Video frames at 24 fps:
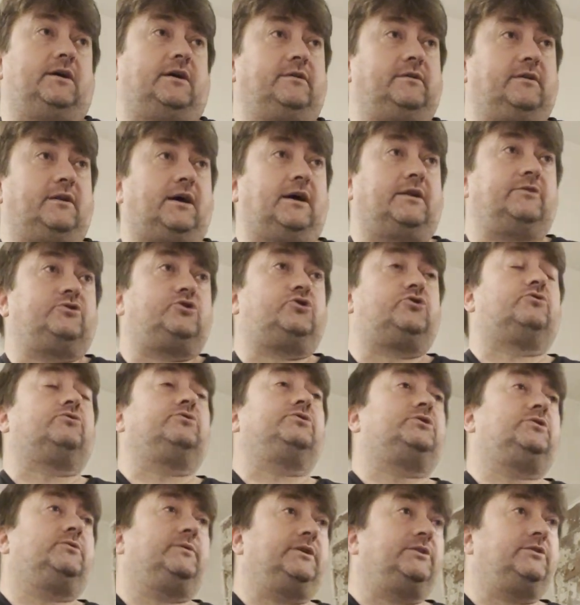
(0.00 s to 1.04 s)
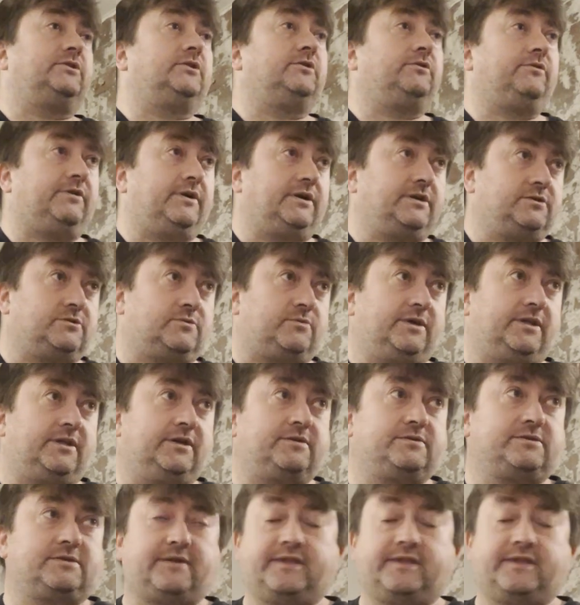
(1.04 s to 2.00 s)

and talk to it and do things with it.